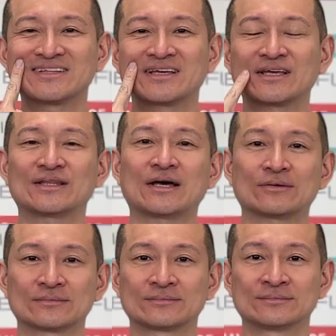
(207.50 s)
And down.
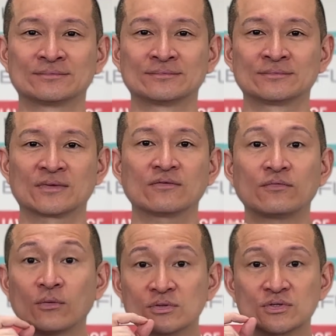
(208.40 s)

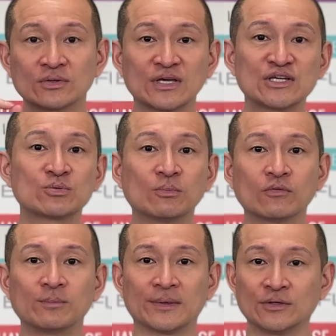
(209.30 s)
Focus on each
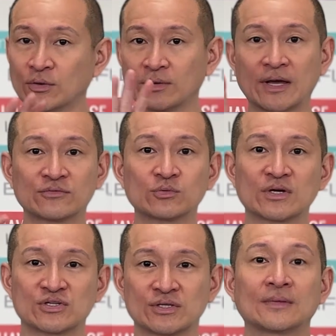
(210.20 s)
movement. You don't have to
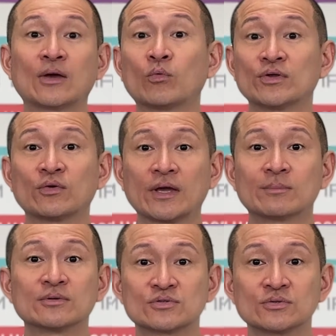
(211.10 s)
rush it. And when you're
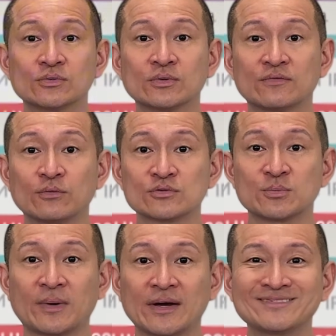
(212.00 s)
able to do a full
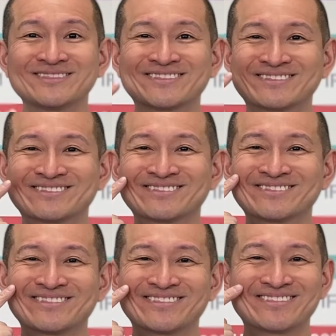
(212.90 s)
smile,
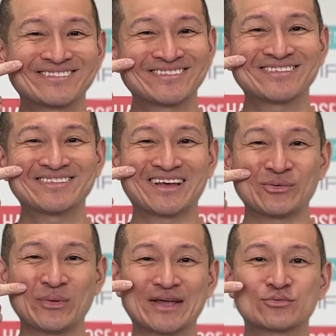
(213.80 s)
now
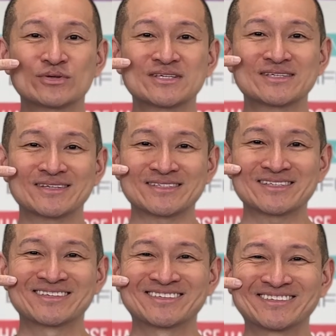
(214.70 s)
we add resistance.
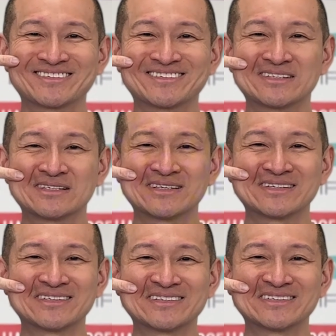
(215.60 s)

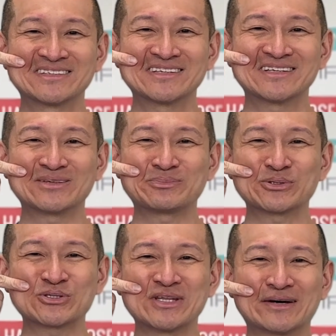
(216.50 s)
Now
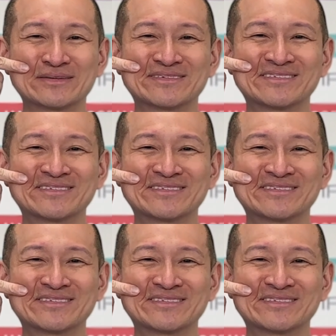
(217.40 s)
push down.